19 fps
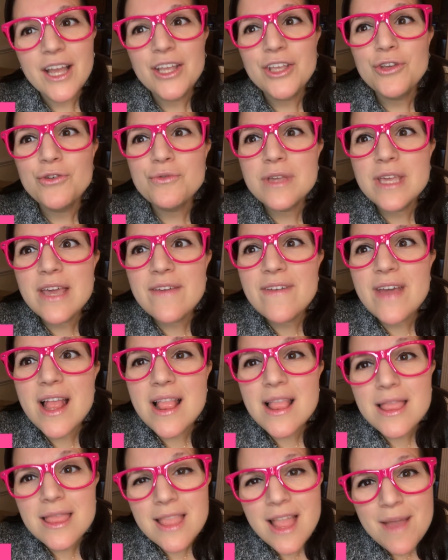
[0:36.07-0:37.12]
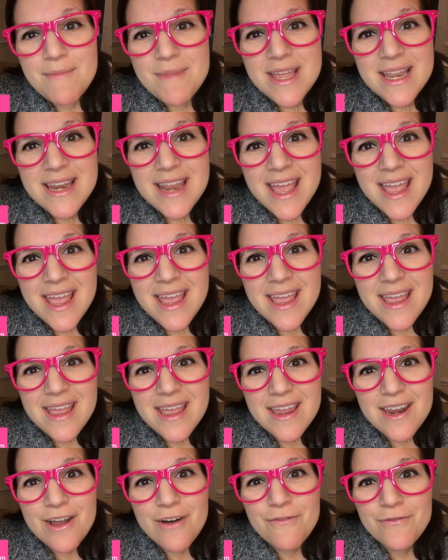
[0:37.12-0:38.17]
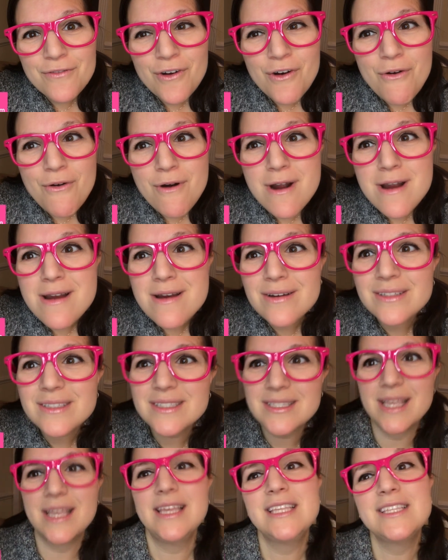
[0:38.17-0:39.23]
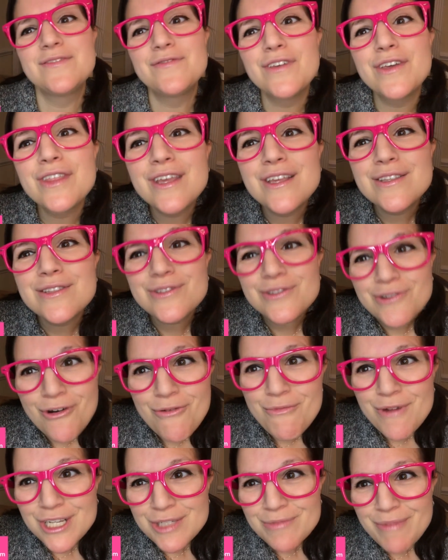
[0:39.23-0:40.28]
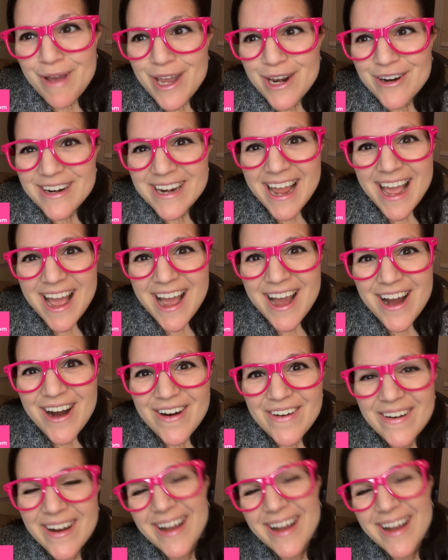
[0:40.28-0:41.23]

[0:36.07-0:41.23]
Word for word: You give it lemonade, of course. He's feeling so much better now.